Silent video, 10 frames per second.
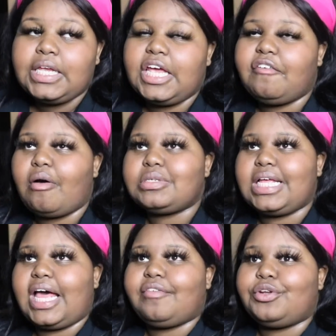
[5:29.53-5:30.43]
If I was
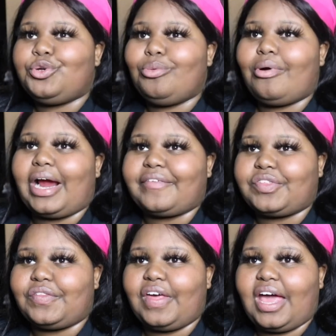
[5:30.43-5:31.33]
to have a newborn
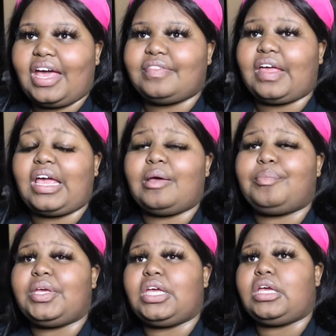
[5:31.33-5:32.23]
after that,
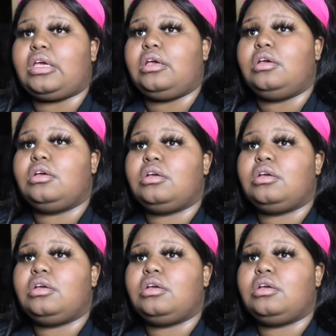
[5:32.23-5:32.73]
they'd be.